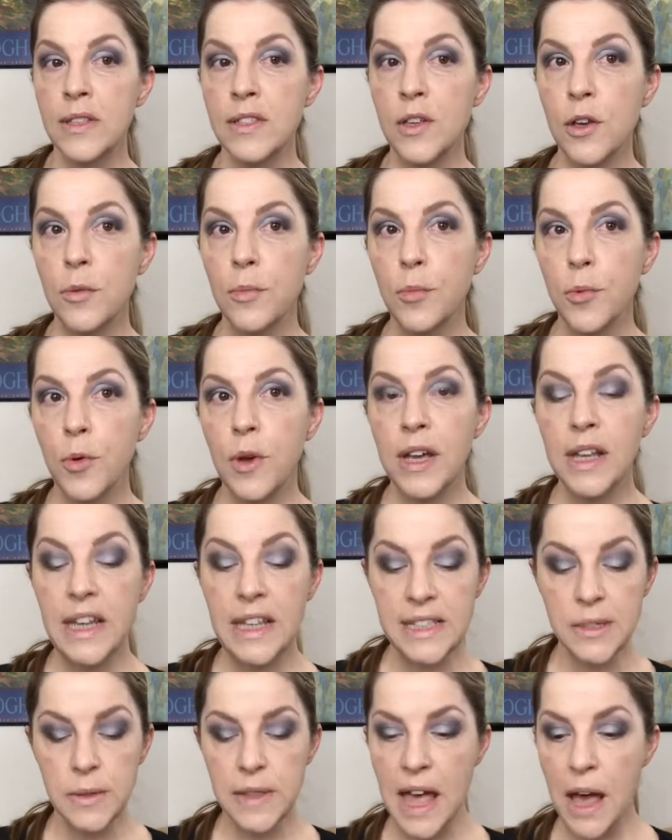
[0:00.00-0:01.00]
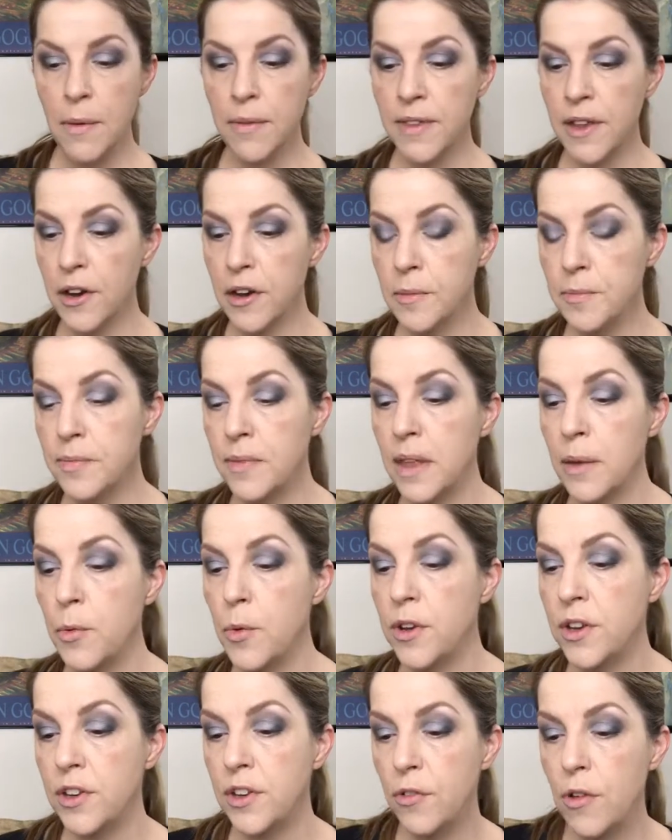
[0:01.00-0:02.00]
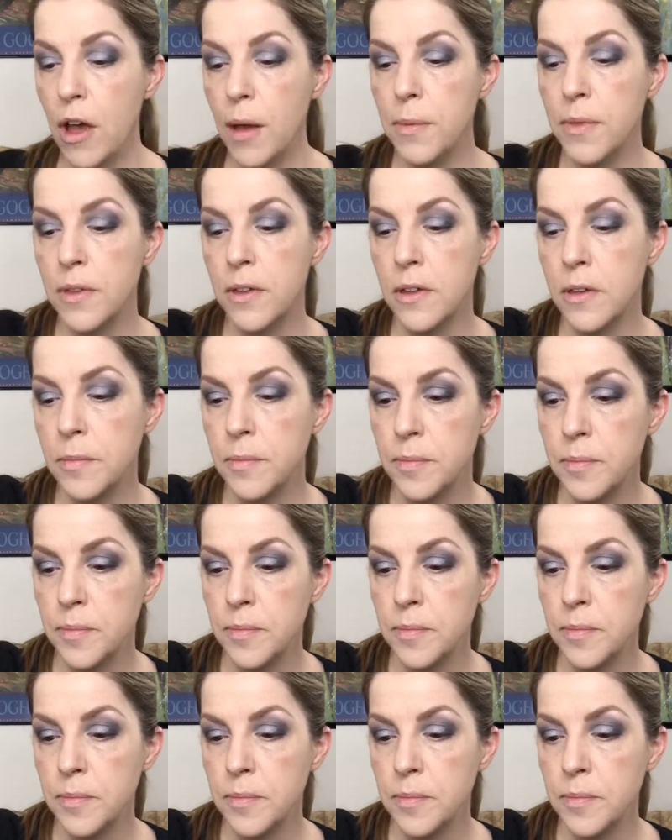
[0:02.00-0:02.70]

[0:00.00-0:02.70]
So quick and easy with that one there. I'm going to grab the